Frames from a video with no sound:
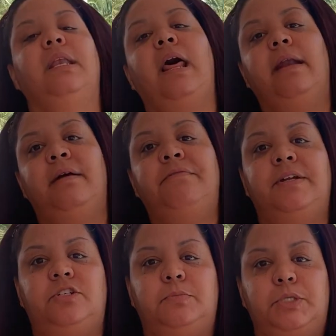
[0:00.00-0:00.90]
Not enough
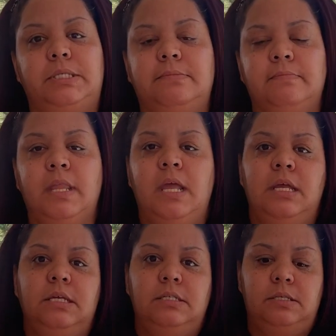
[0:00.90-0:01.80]
vegetables.
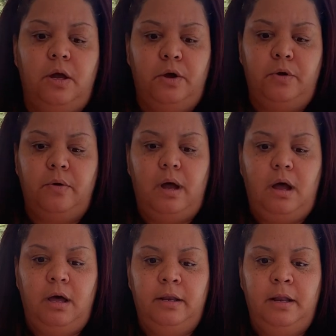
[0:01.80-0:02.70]
So
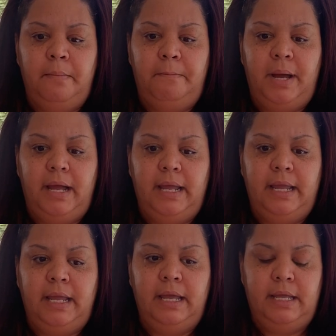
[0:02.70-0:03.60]
on
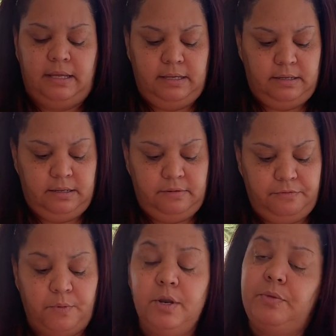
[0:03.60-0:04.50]
my
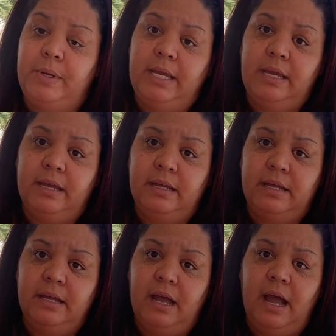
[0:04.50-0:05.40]
fourth week,
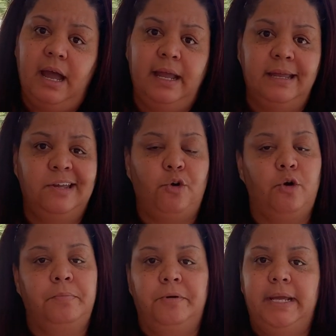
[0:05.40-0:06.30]
I
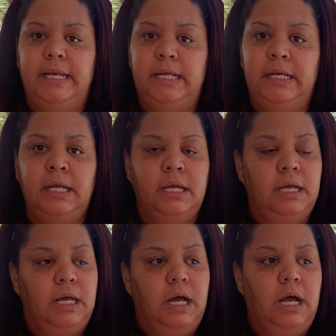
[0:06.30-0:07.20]
incorporated
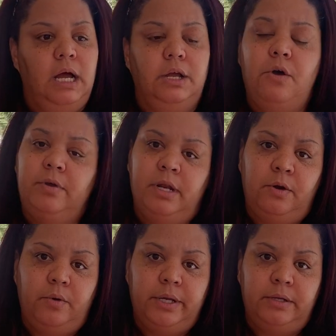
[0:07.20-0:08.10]

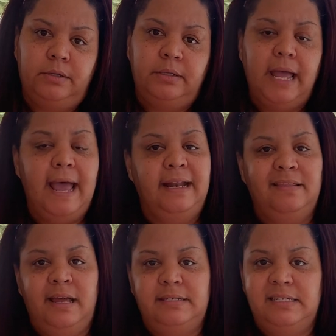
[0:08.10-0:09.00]
coconut oil,
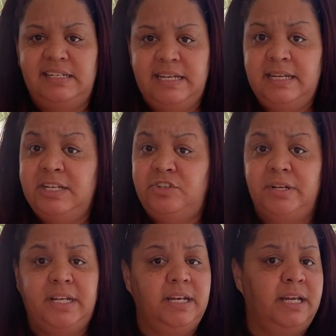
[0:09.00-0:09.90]
adding that to tea,
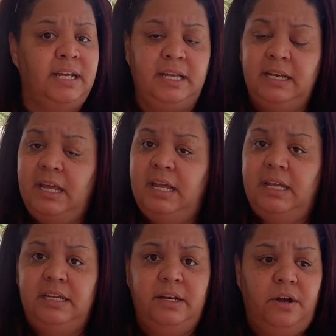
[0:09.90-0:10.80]
drinking it,
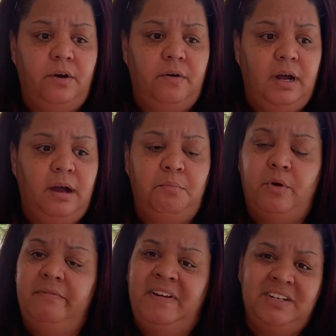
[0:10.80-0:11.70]

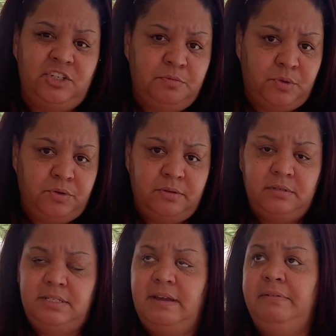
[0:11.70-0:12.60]
more
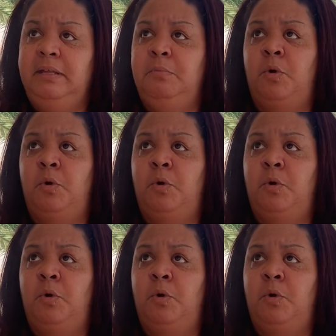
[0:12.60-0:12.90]
vegetables, definitely